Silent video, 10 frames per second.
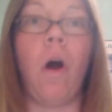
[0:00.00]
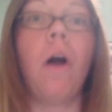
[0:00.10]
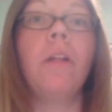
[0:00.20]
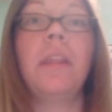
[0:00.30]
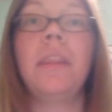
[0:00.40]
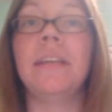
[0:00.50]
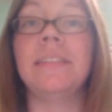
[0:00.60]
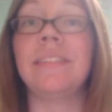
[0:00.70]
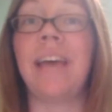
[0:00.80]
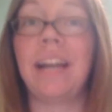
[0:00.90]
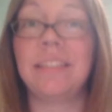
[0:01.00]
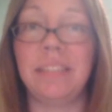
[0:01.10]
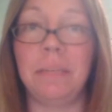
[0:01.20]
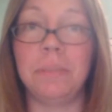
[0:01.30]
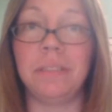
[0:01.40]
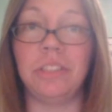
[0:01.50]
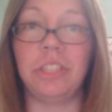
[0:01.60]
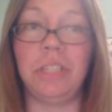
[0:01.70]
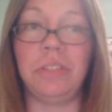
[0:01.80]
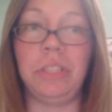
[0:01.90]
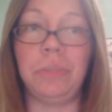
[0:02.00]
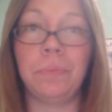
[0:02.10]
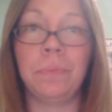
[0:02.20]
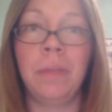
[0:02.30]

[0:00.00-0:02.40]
all in the exact same position as you.